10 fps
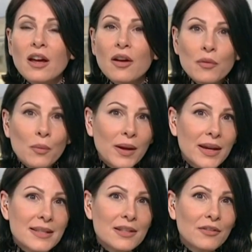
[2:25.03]
other
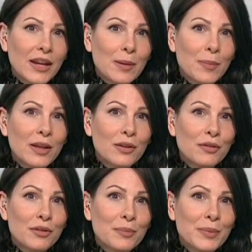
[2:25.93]
ways of keeping the
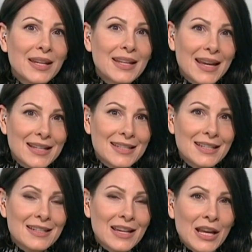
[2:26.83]
group connected.